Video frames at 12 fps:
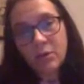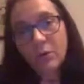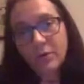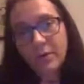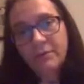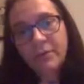
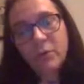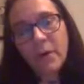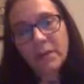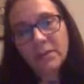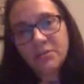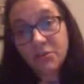other
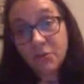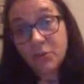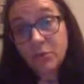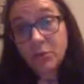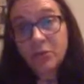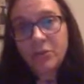evaluators
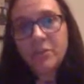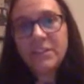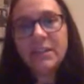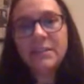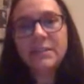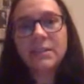could use it.